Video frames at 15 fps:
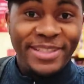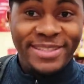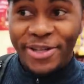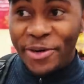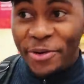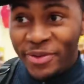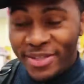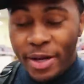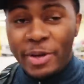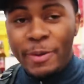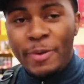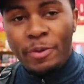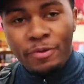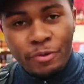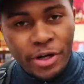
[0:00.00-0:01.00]
so there's not many
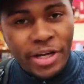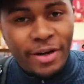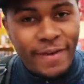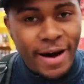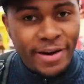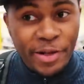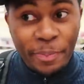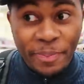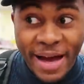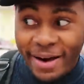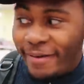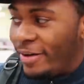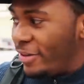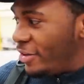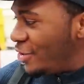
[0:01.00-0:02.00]
people running around in the
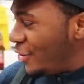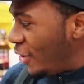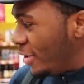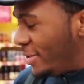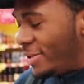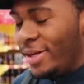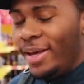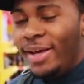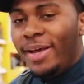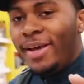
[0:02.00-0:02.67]
background of the shops.